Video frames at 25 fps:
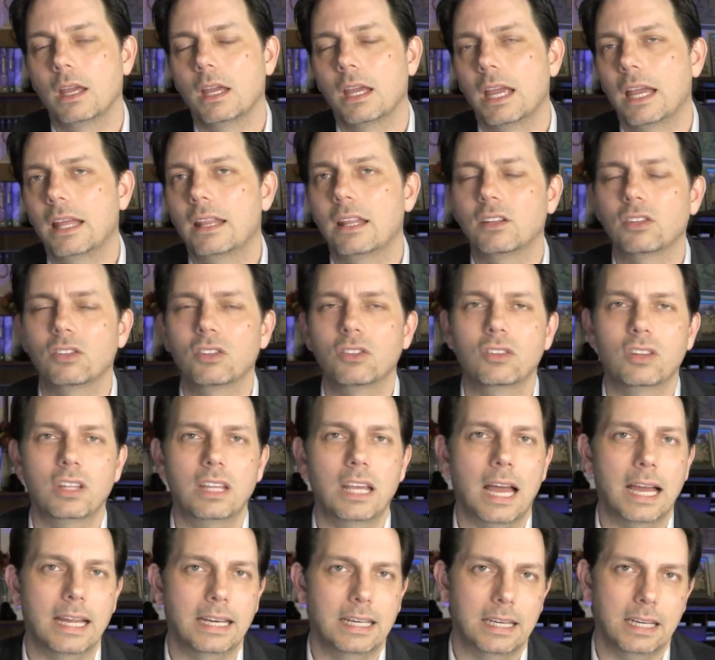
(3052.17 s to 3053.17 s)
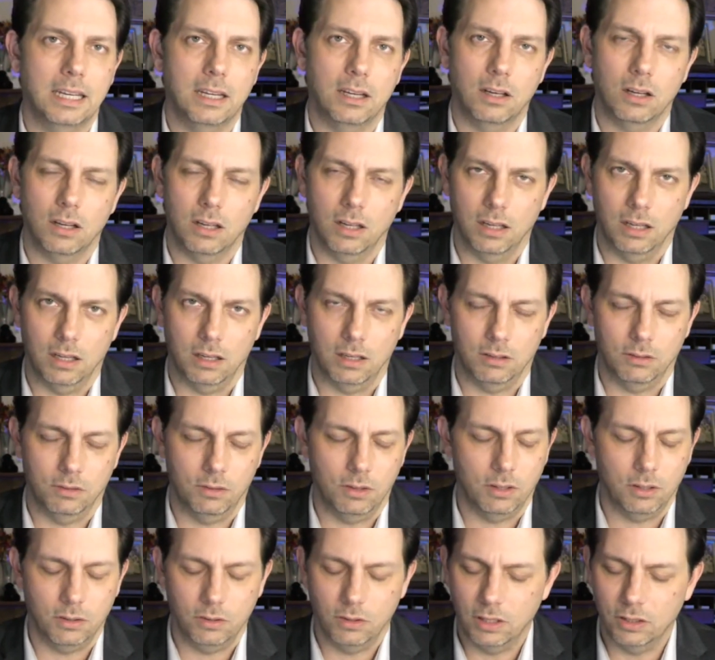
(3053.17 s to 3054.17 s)
And this is the idea.
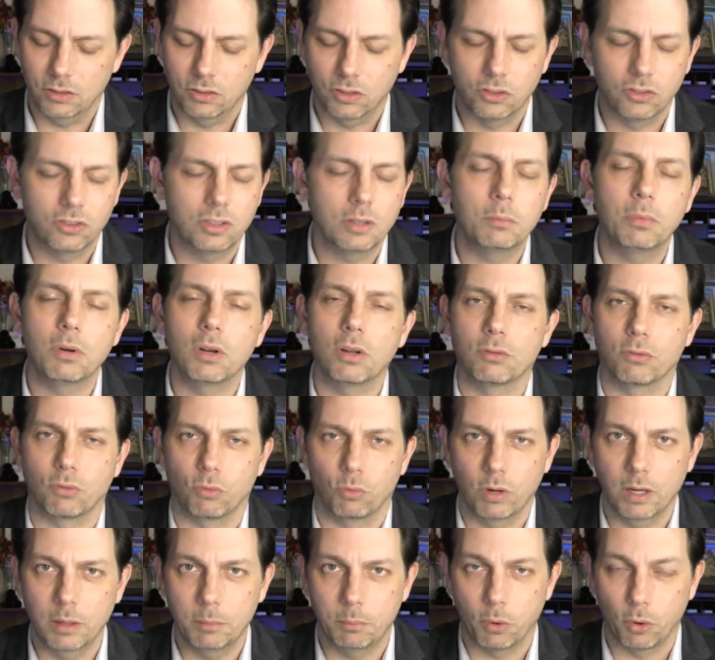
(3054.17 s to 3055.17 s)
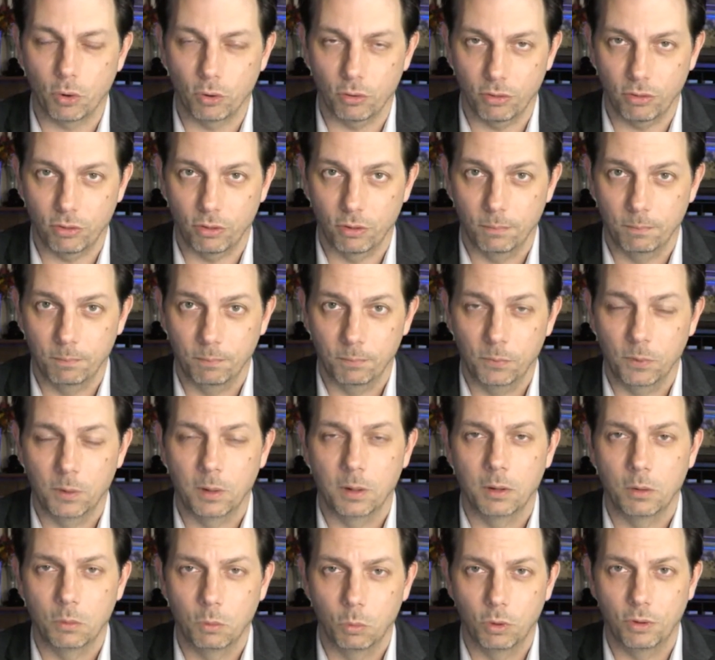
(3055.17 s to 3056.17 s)
It's a symbol of rebirth
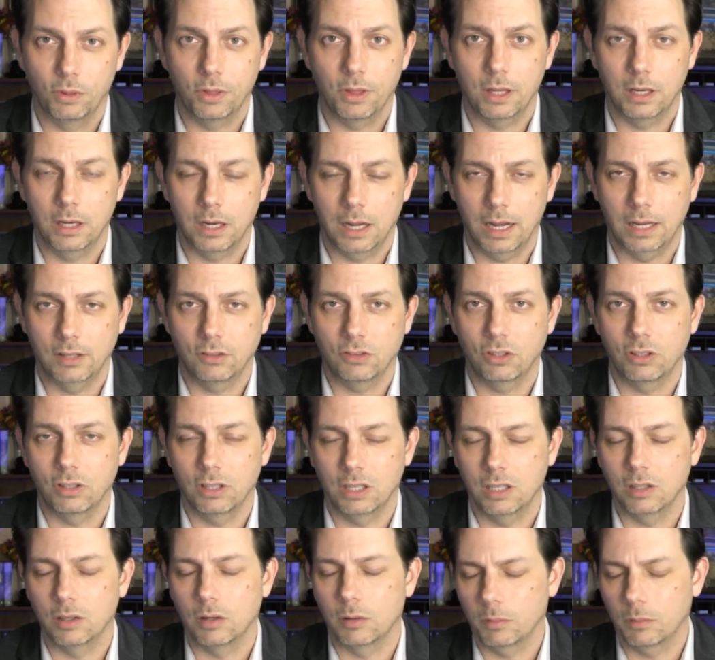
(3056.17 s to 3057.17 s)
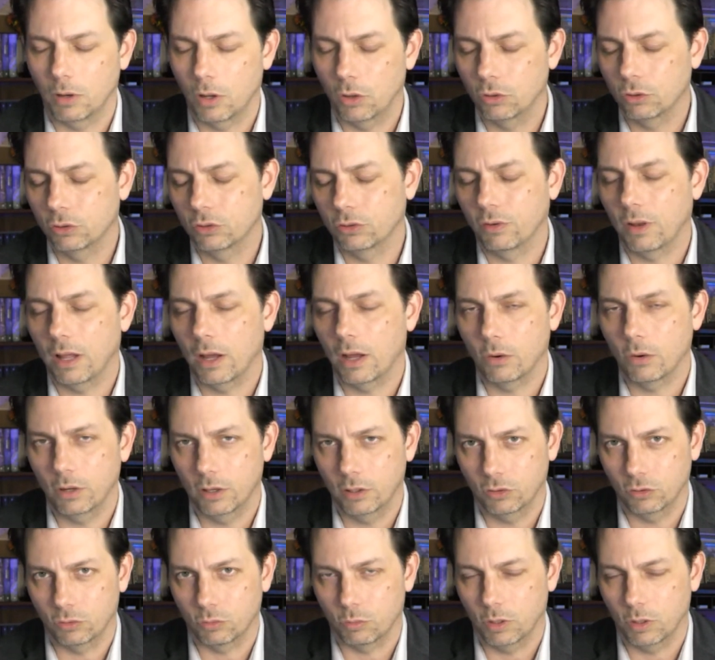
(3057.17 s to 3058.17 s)
within ancient Egypt. Lotus flower
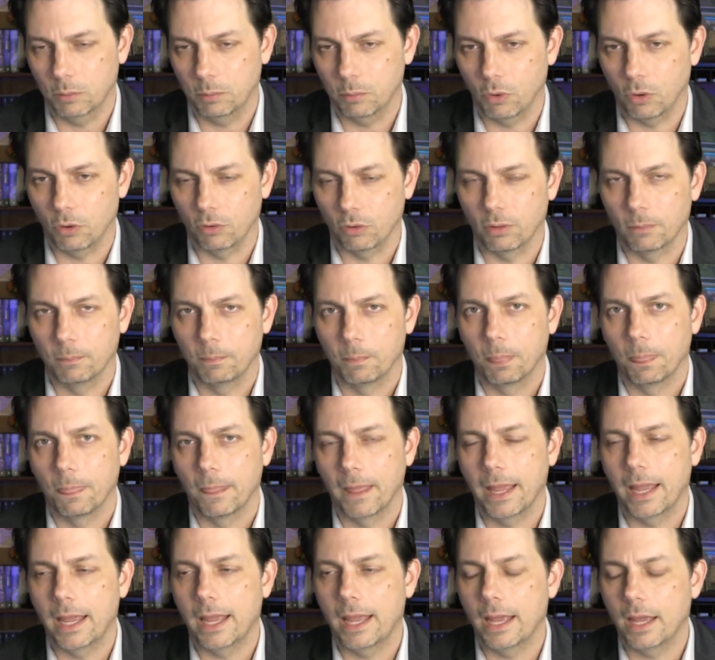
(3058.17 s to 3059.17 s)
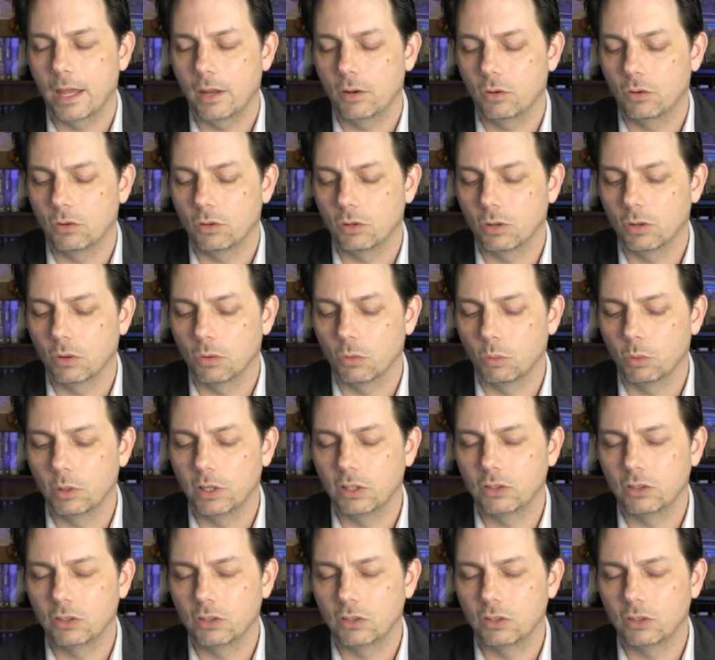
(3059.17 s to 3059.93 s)
is rebirth, and we